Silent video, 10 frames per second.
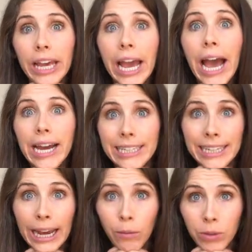
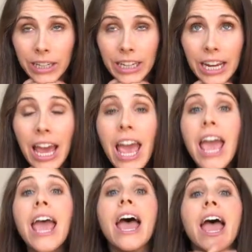adapted
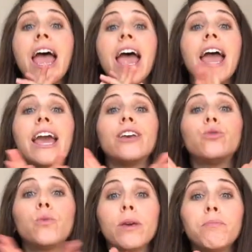a
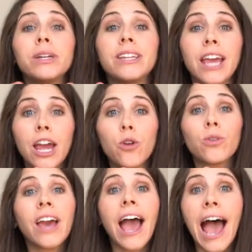sweet potato
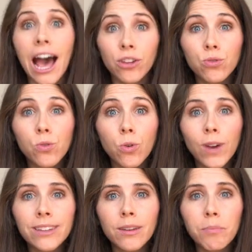casserole
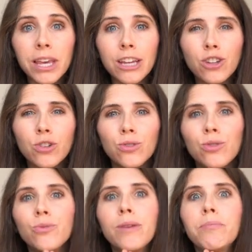recipe to
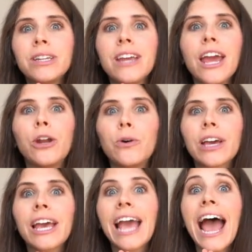sweet potato